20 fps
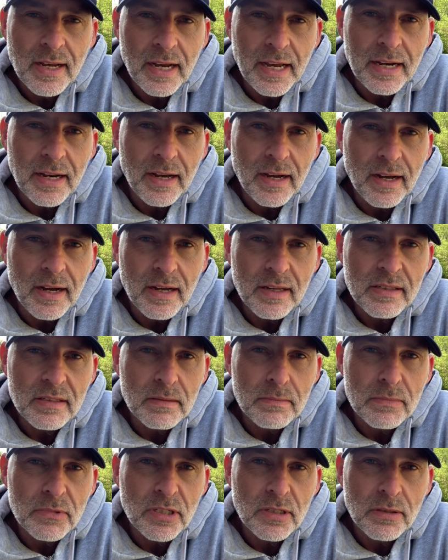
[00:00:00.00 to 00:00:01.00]
and asked
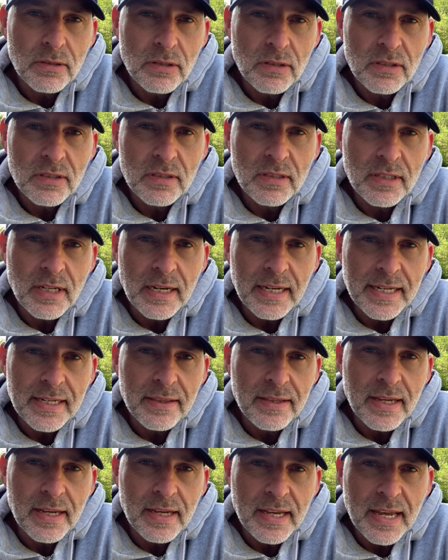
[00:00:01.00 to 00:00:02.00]
them to
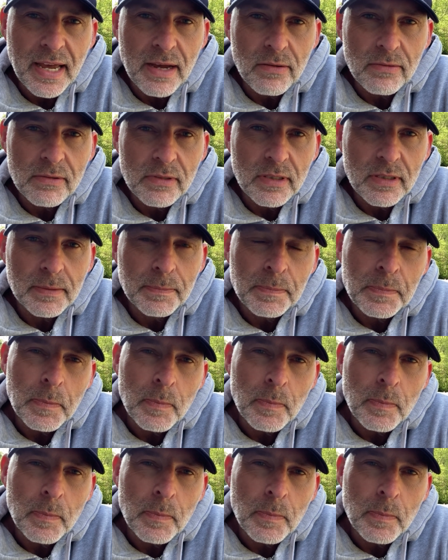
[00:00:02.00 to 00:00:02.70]
delete the account.